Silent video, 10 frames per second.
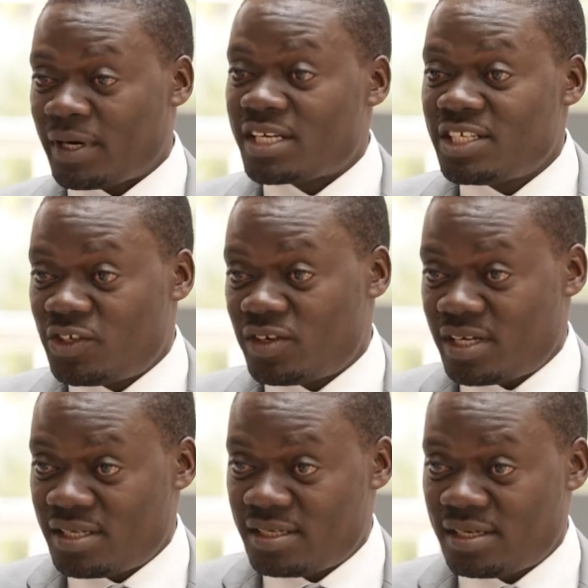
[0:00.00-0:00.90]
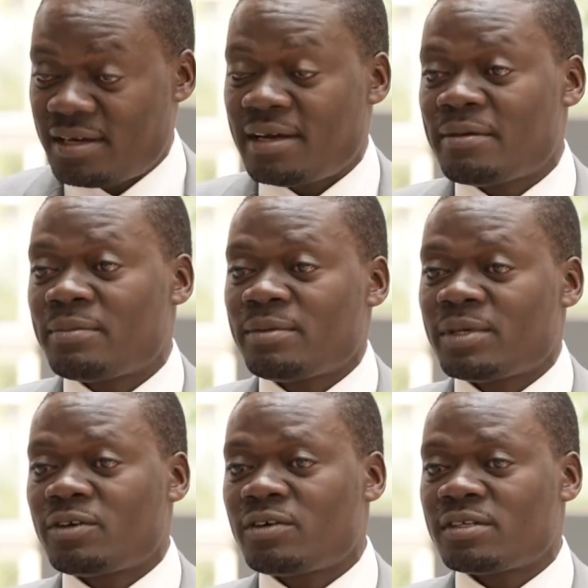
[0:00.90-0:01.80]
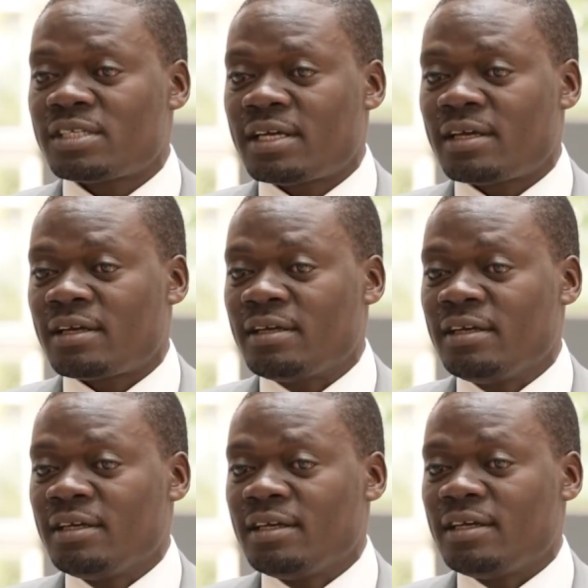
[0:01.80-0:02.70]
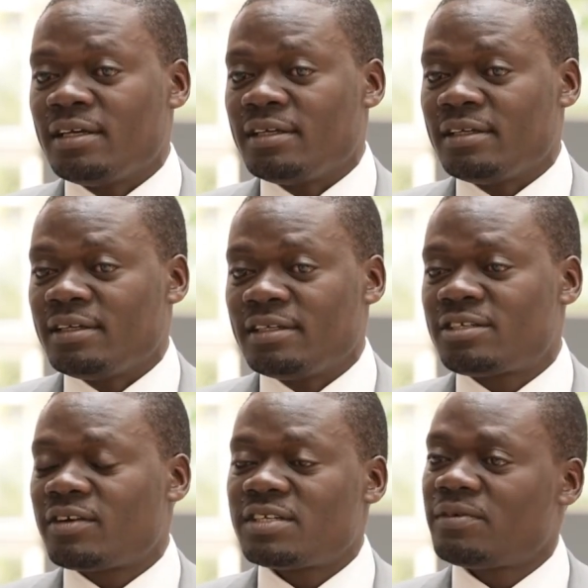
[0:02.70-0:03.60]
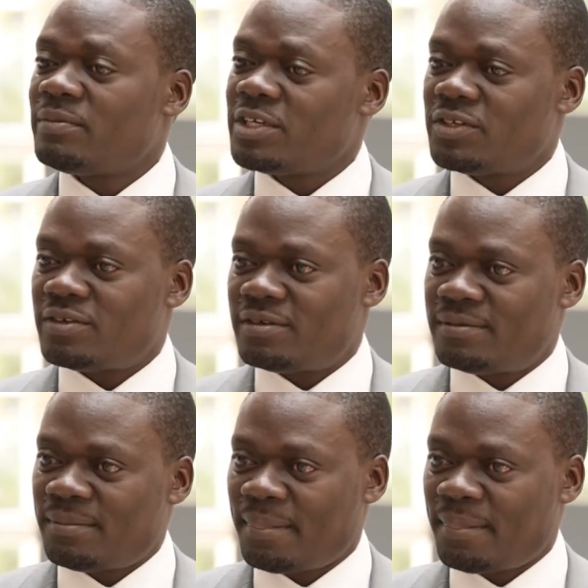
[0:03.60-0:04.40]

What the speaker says: practitioners because it's transformational.